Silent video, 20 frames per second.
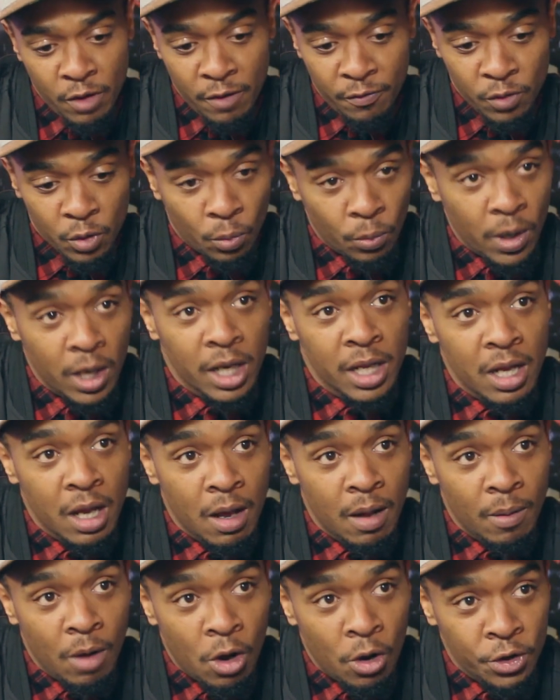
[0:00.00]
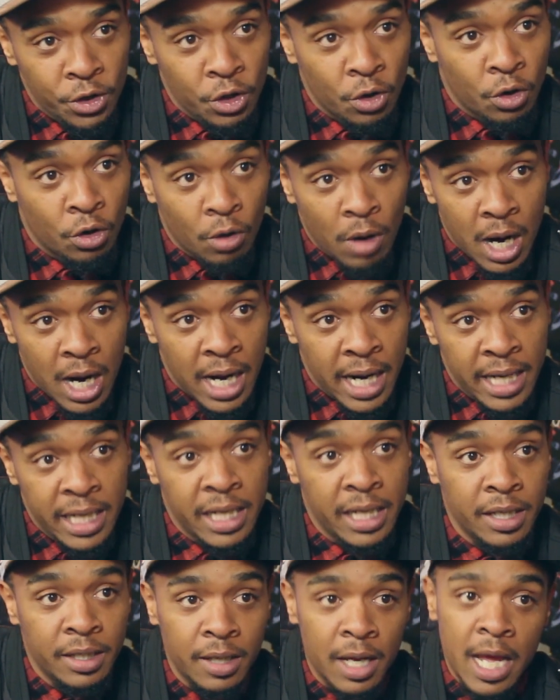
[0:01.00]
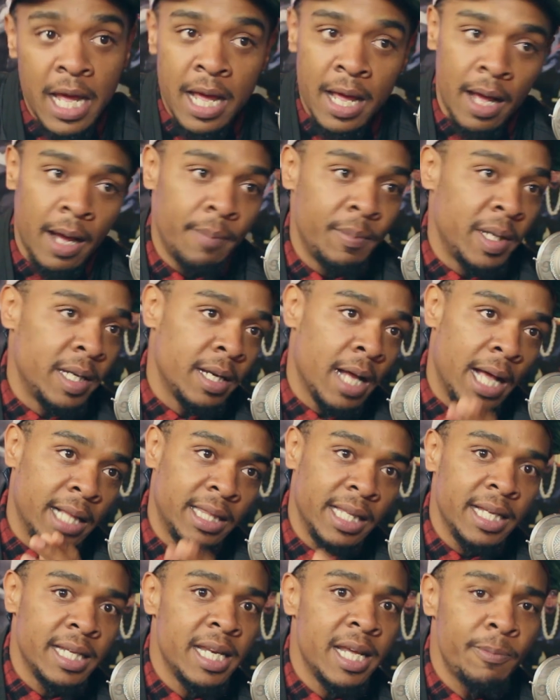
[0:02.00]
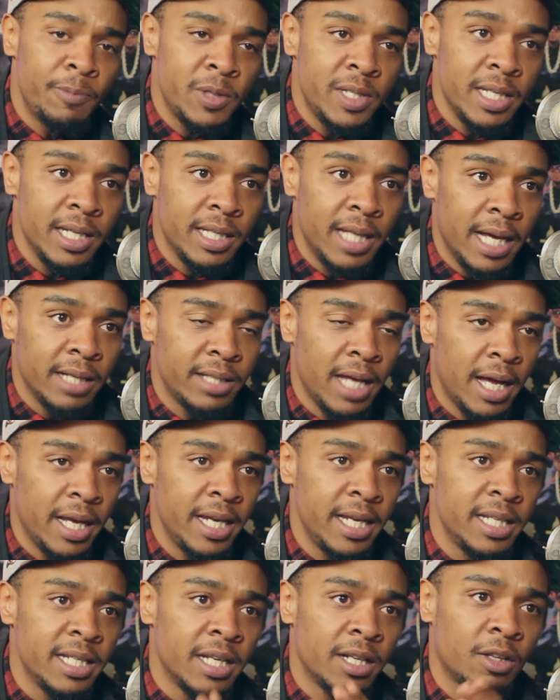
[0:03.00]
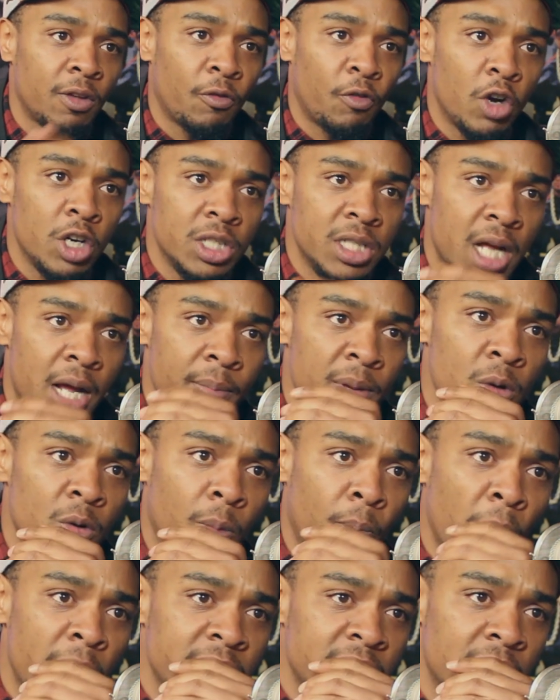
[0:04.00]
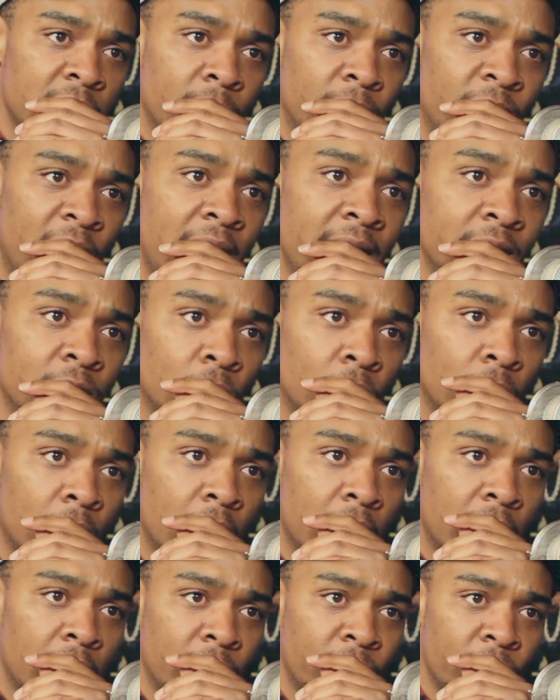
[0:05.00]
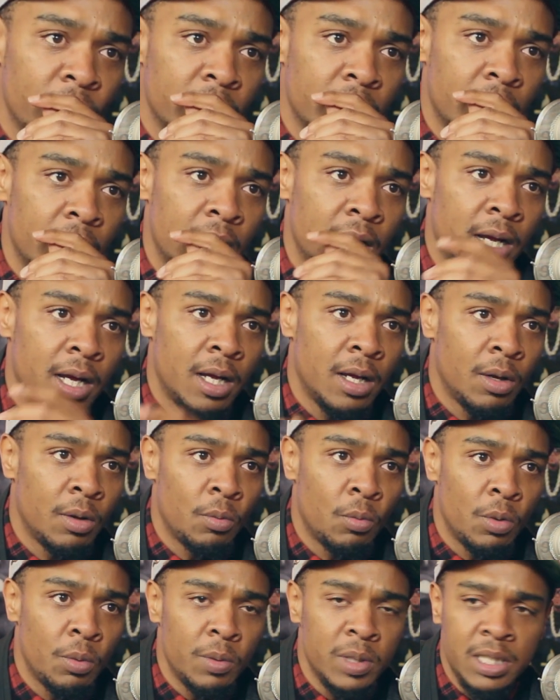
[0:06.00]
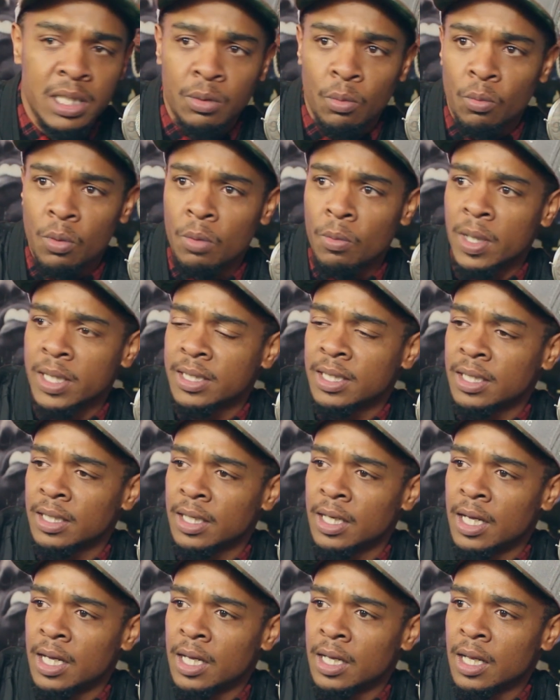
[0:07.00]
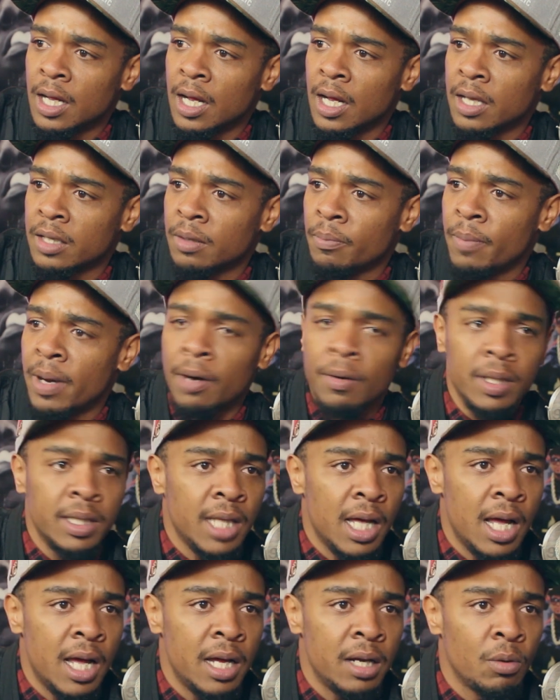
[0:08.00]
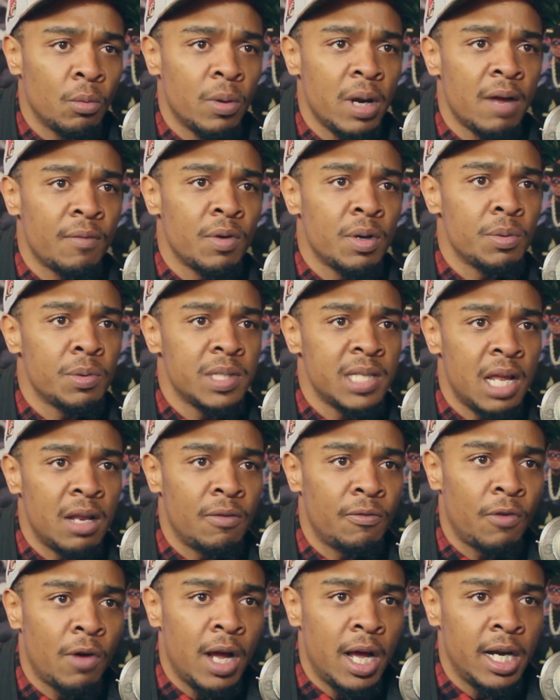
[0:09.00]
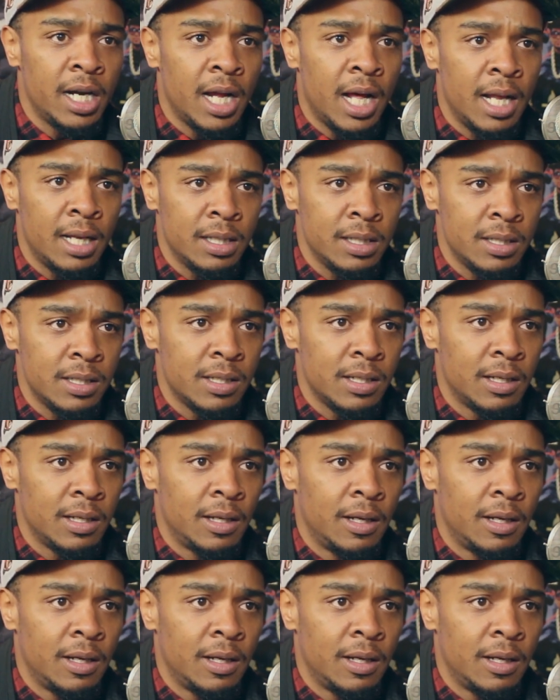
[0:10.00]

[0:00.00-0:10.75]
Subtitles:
If you really on your grind, and I mean, I think Nipsey, that's how he did it the first time. He was pressing up vinyl for the what was it? The marathon or whatever he was selling for $100.